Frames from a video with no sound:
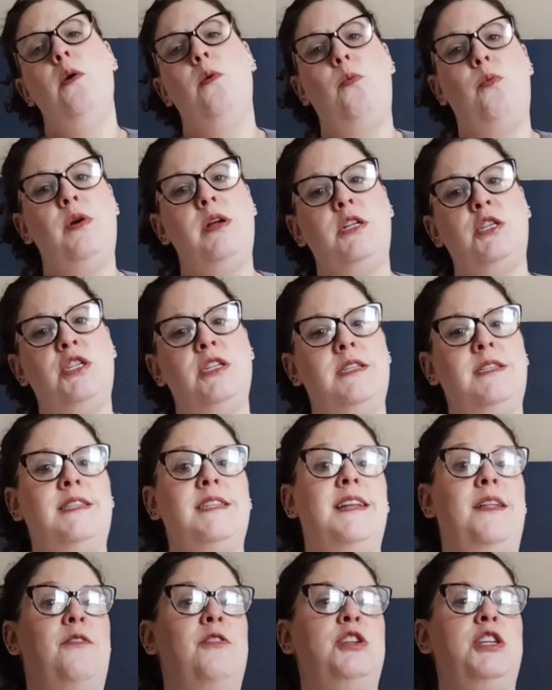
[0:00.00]
which is
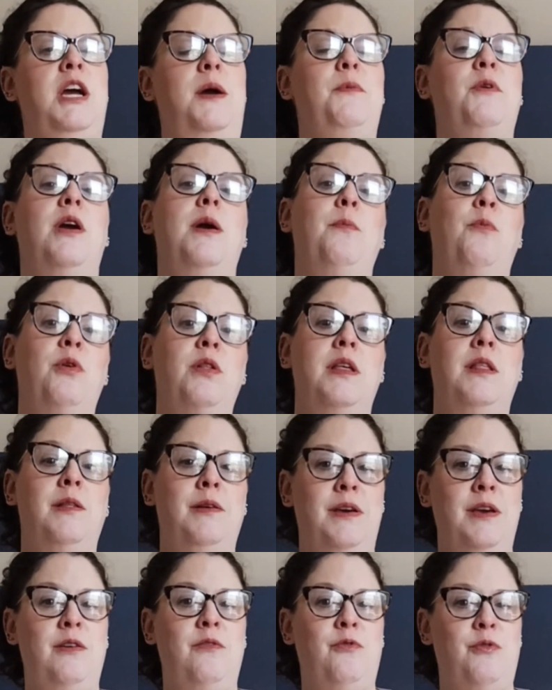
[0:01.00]
another chapter I'm really
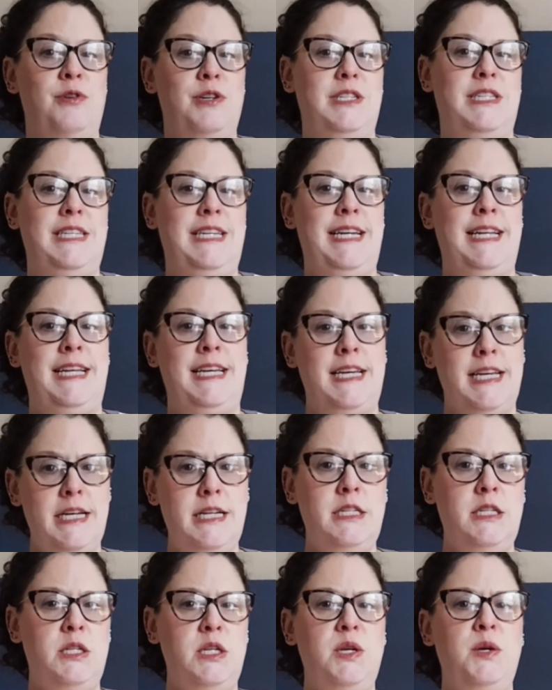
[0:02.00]
looking forward to getting
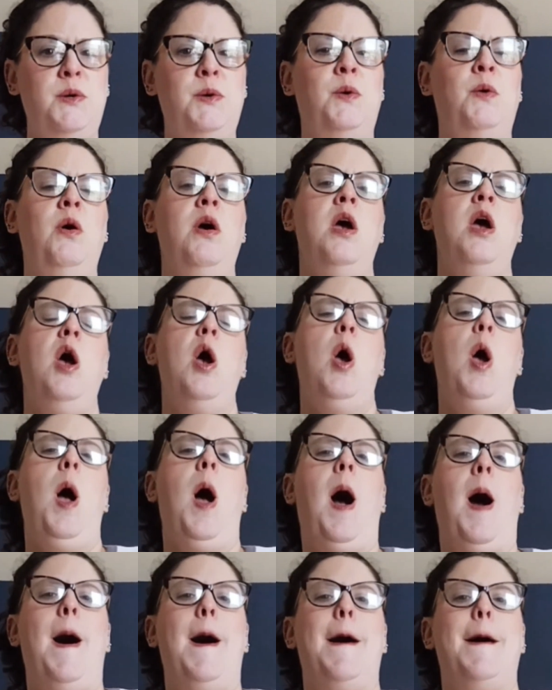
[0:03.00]
into.
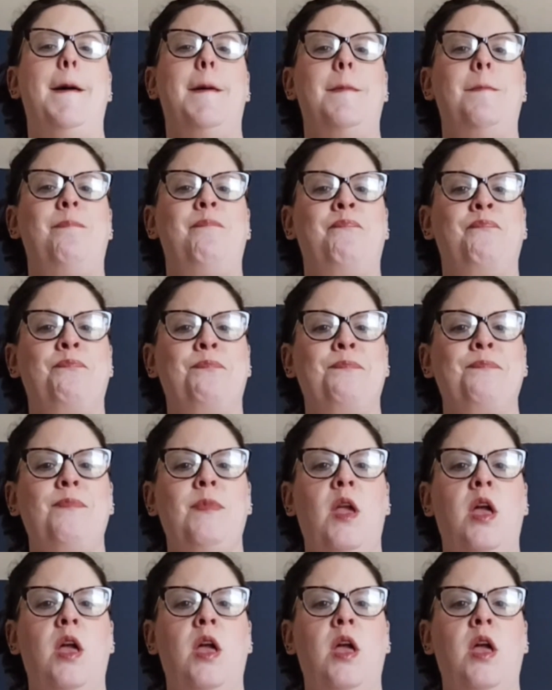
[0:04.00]
Um,